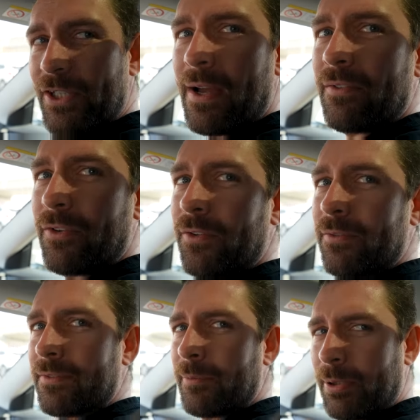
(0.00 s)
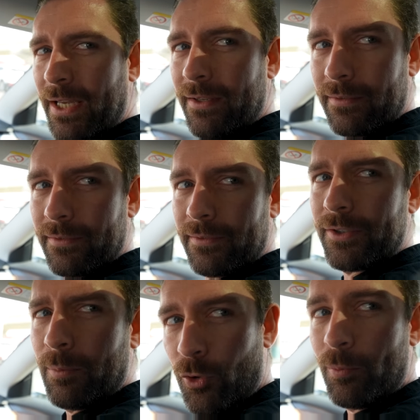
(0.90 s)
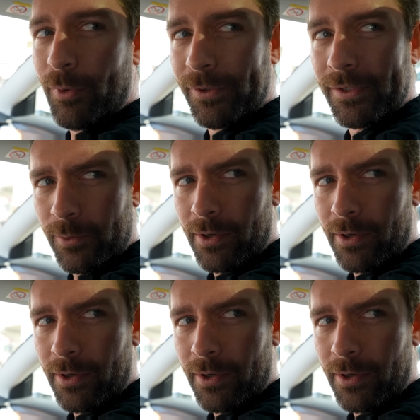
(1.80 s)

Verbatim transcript: you have on the plate, the more baller you